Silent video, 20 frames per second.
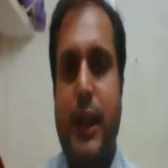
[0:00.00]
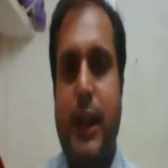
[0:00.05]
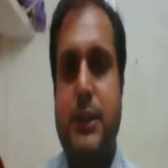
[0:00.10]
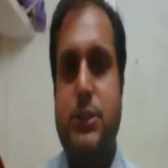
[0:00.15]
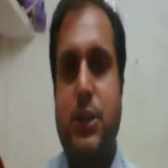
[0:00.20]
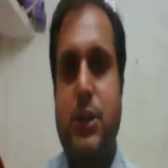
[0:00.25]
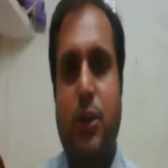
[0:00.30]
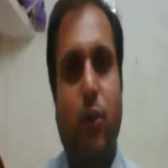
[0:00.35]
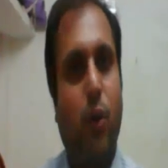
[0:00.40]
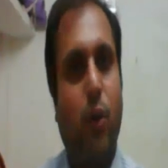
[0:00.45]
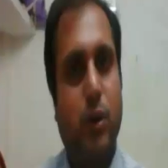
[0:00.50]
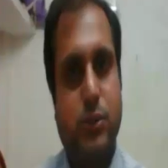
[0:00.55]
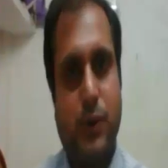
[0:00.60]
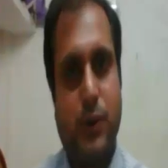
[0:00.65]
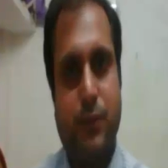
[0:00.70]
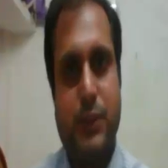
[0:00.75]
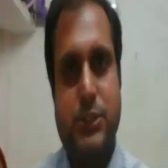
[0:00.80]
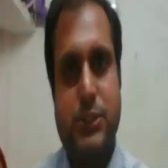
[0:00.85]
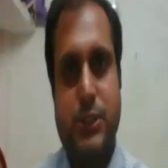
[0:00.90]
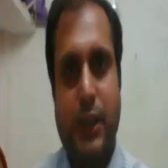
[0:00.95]
as the cause
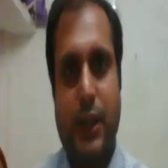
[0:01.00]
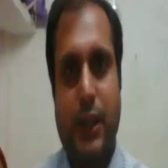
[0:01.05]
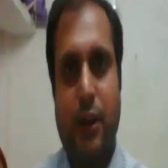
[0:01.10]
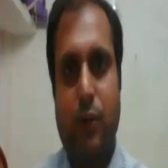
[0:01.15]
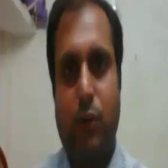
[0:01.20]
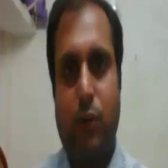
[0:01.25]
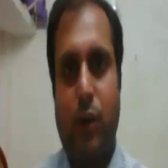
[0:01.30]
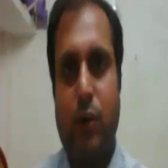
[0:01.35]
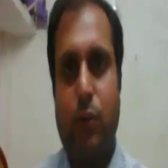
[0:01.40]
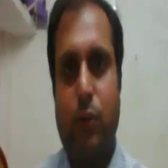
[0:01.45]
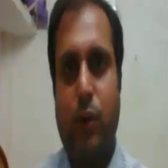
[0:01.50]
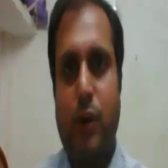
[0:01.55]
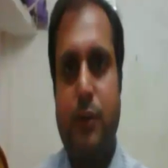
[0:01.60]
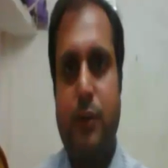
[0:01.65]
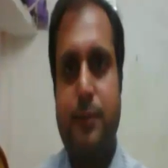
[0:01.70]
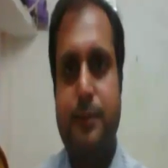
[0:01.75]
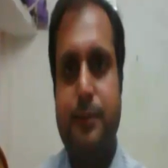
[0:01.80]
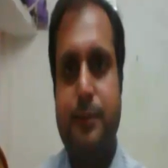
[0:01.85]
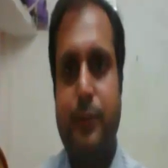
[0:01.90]
of the Second World War,